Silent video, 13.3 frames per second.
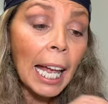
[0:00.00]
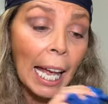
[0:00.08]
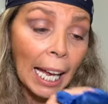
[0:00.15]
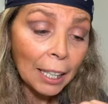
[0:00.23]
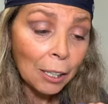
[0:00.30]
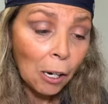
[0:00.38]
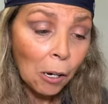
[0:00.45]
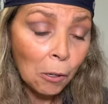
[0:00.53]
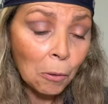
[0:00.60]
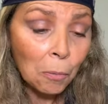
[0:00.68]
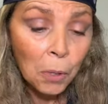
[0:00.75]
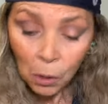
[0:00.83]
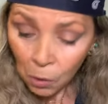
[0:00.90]
at
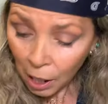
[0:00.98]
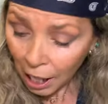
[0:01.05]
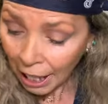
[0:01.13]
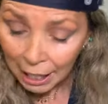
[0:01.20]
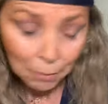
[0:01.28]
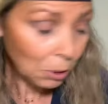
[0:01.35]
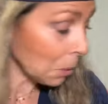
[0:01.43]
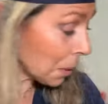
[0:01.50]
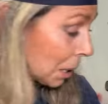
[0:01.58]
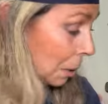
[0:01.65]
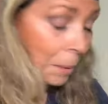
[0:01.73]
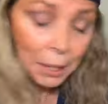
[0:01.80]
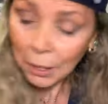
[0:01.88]
home, I am going
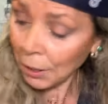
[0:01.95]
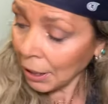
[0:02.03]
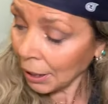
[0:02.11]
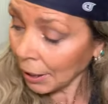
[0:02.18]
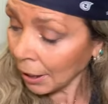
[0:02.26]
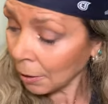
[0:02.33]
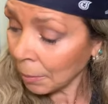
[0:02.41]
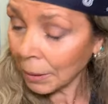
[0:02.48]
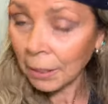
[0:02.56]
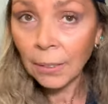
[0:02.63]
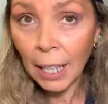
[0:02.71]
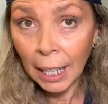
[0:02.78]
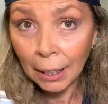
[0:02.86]
to be using a little bit
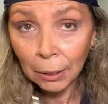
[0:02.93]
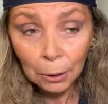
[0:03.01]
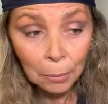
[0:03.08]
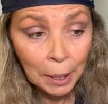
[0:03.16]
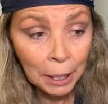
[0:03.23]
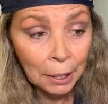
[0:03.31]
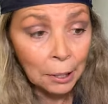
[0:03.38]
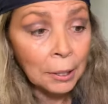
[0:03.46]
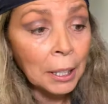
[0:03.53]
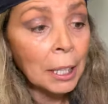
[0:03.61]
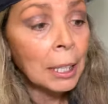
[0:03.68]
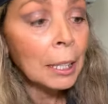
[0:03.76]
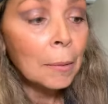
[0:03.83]
of eye loop here.
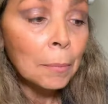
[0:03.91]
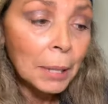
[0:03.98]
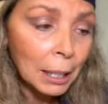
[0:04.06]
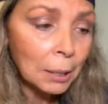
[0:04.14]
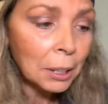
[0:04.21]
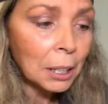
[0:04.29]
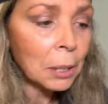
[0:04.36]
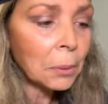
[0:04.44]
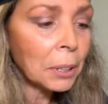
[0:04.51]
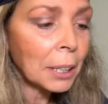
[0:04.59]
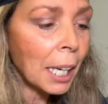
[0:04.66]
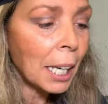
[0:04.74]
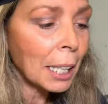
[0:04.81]
That's because we're in
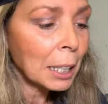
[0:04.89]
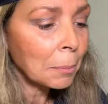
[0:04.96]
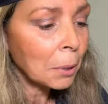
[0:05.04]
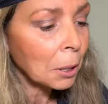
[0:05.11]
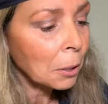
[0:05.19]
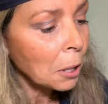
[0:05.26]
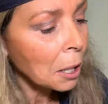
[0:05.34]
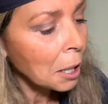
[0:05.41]
the hospital.